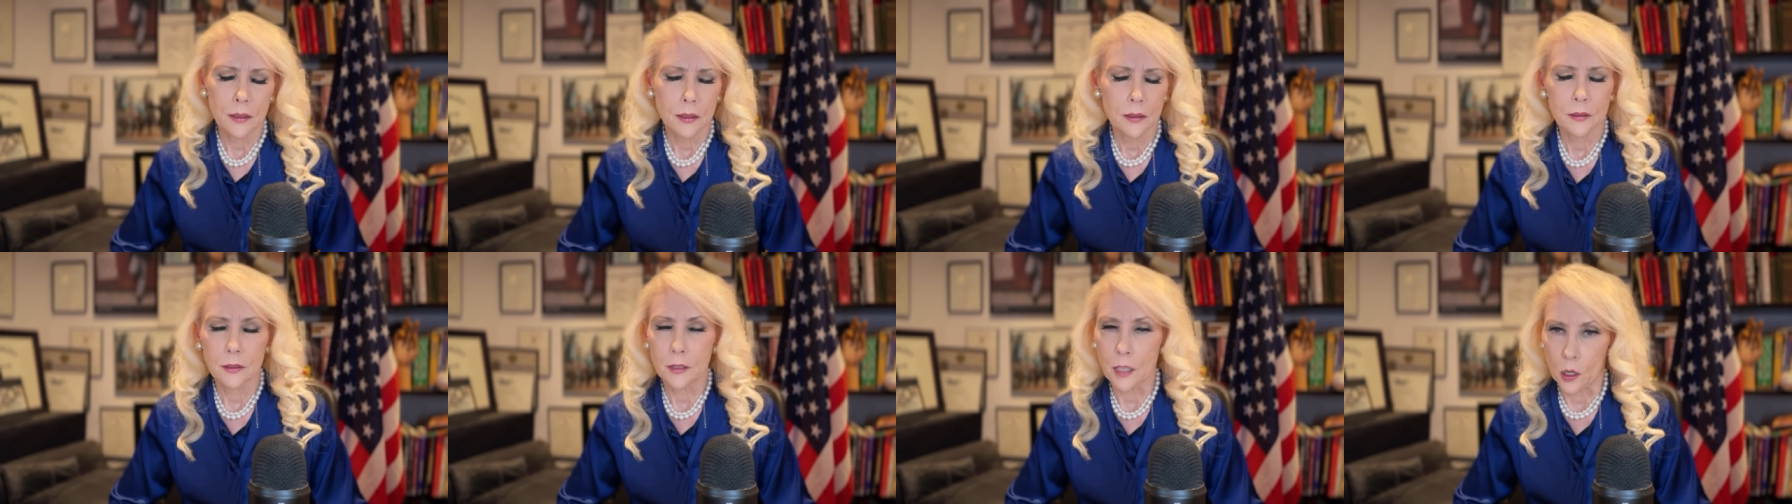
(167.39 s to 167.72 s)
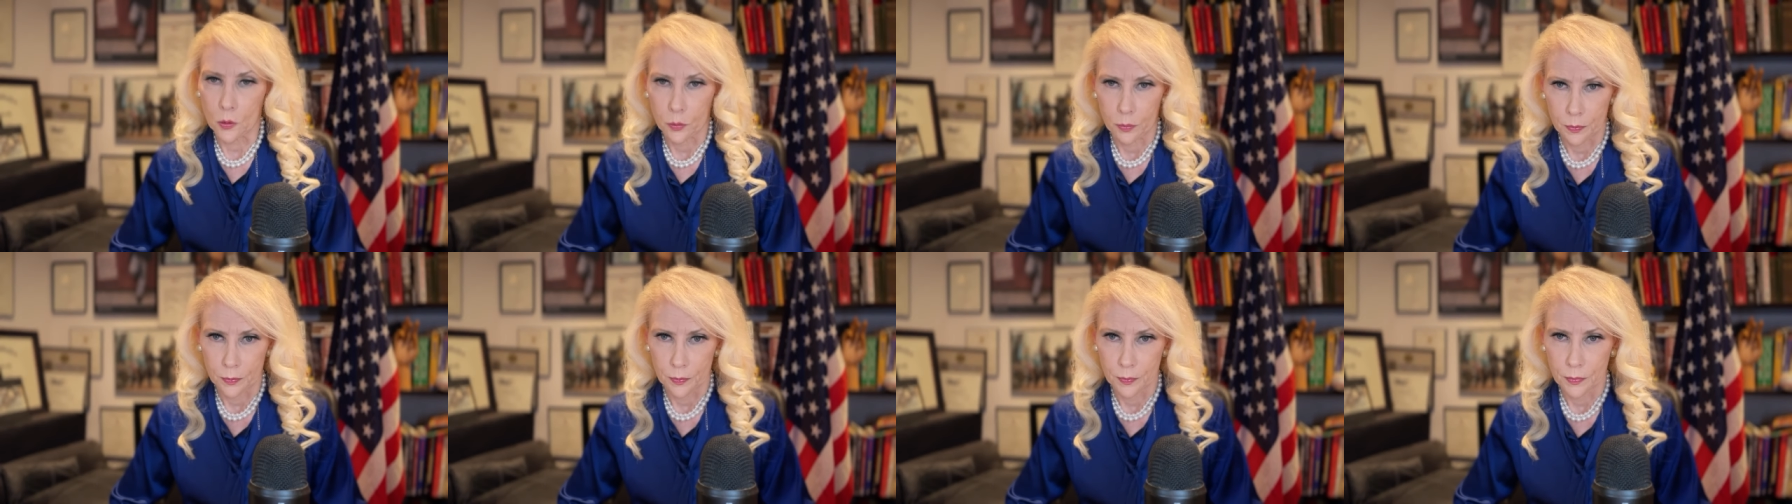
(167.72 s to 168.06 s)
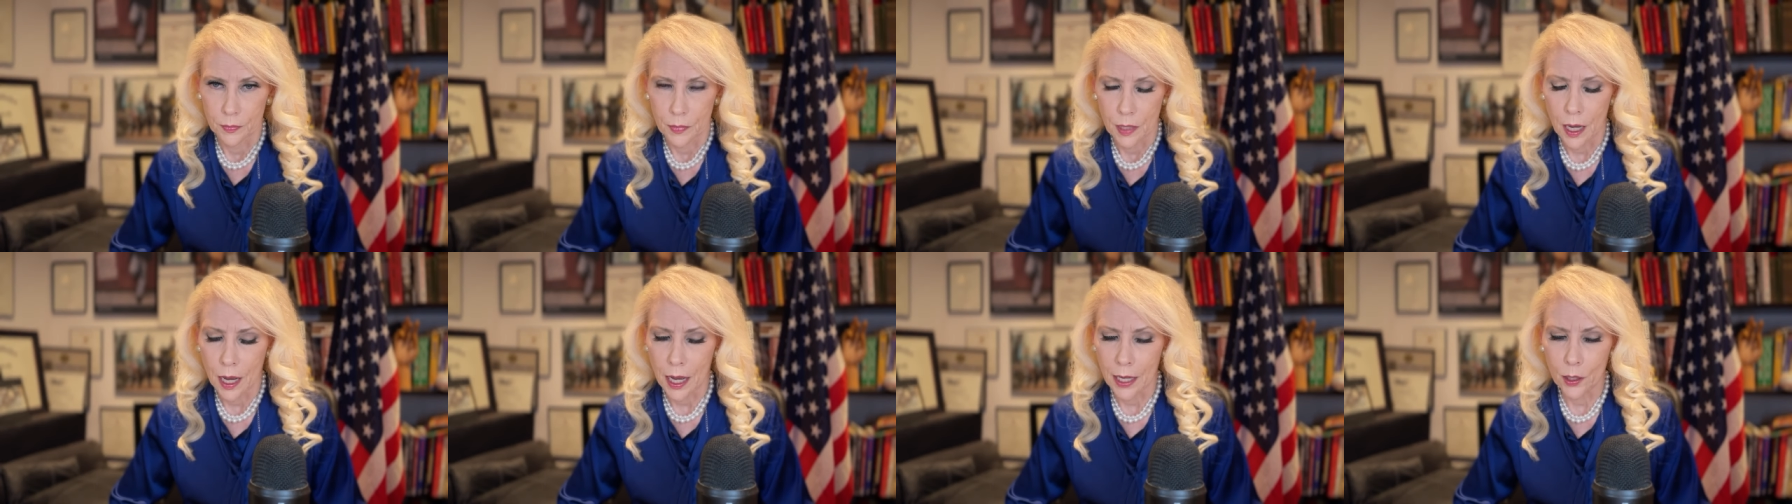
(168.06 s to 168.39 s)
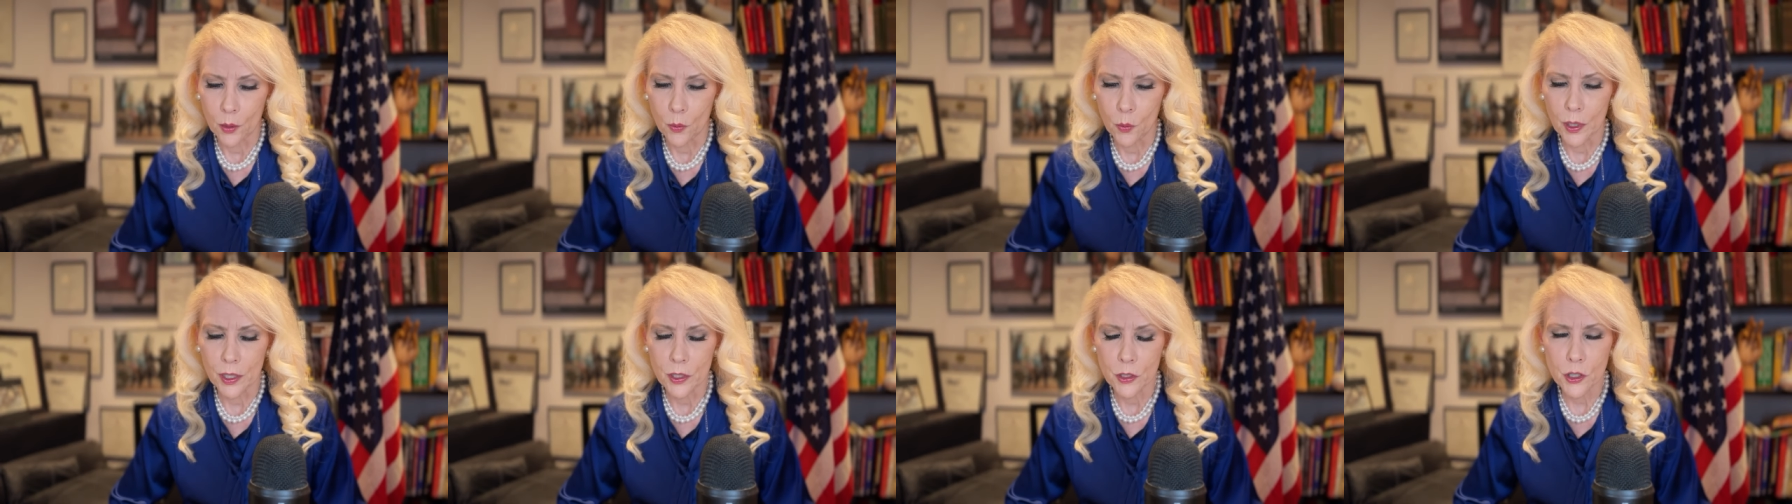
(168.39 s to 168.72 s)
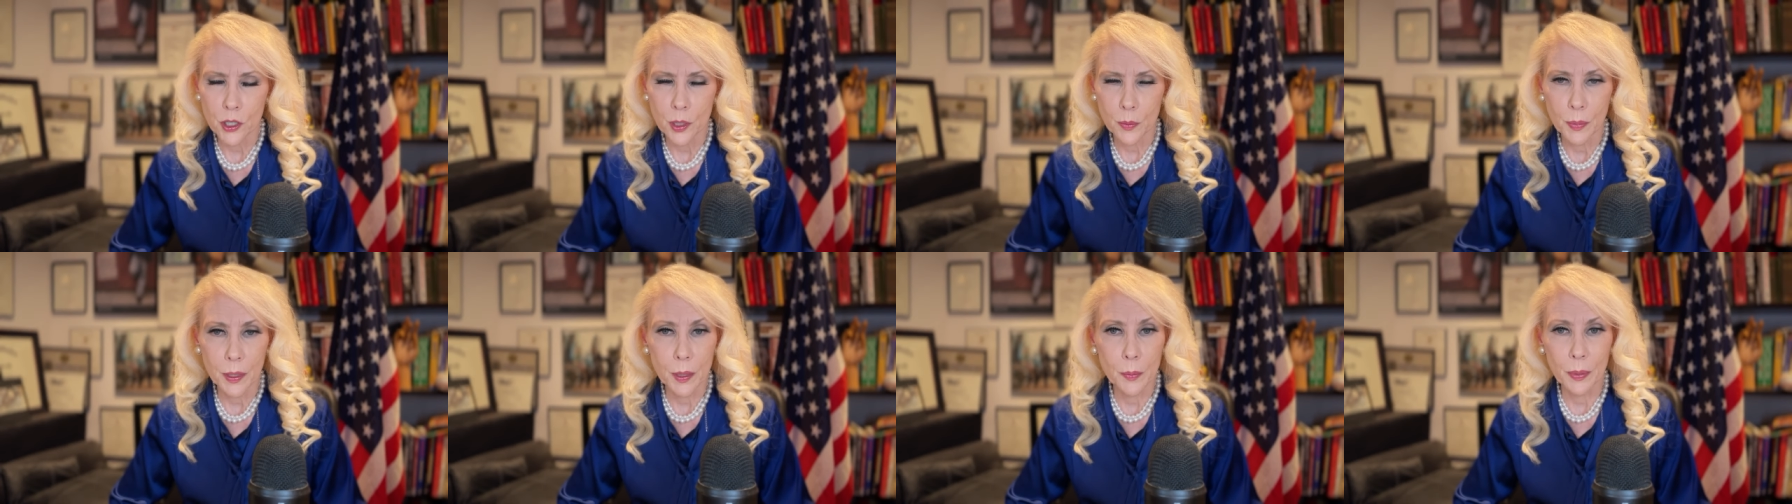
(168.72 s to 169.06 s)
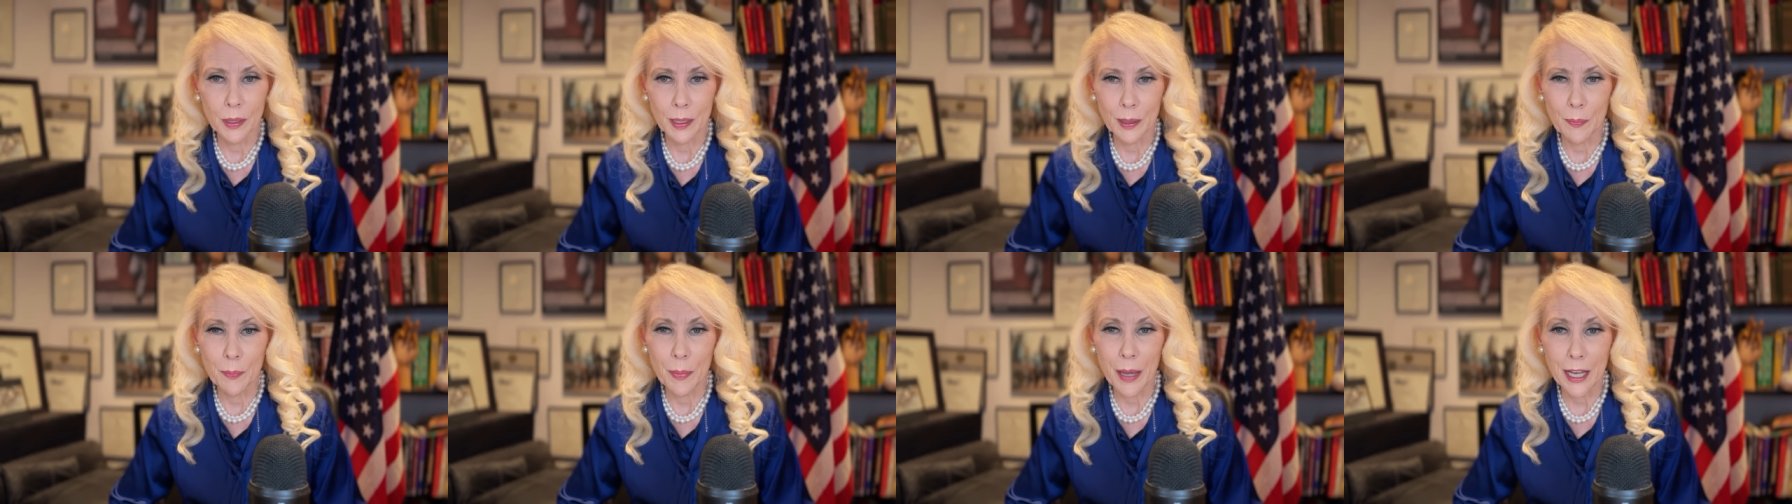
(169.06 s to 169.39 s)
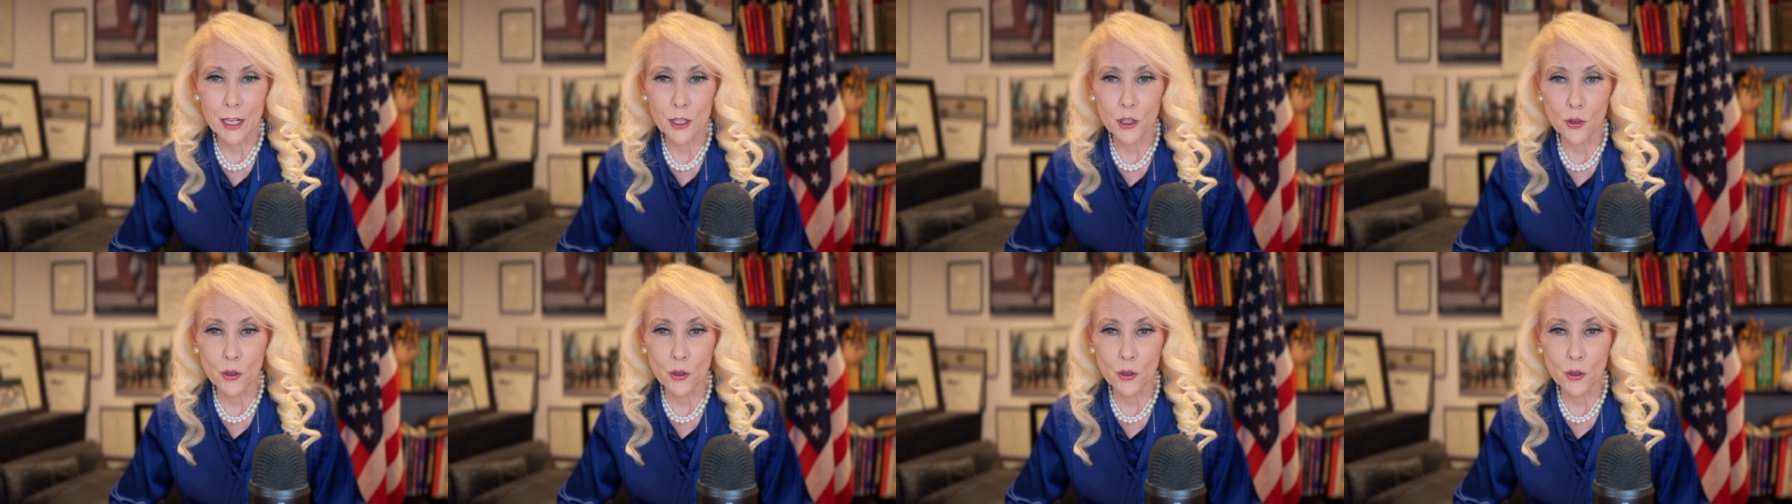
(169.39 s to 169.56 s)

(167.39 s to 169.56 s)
No. I don't want to see people in bad